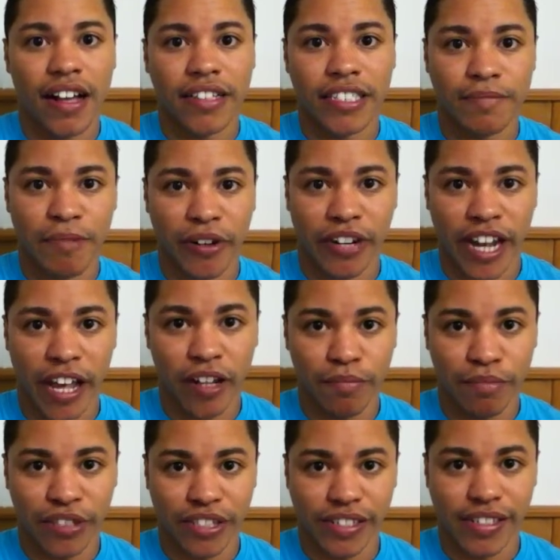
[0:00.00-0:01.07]
spirit
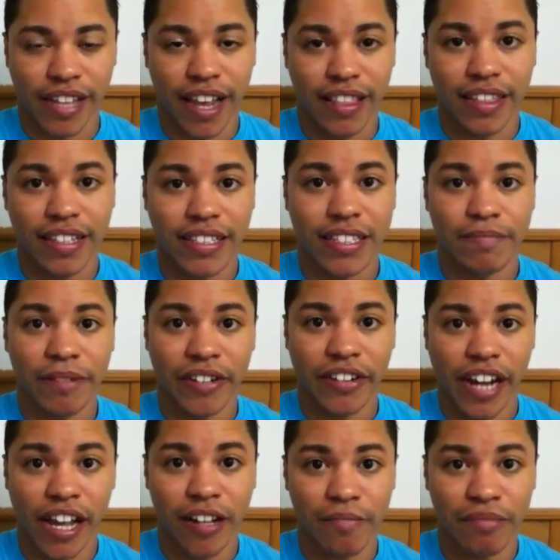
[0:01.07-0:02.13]
helpers, and these
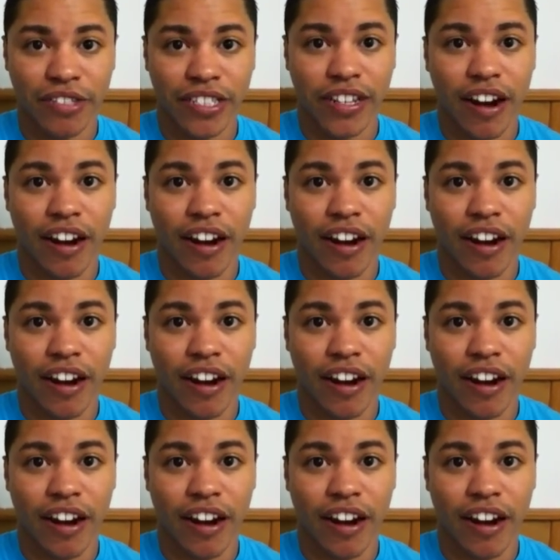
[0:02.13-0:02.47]
spirit helpers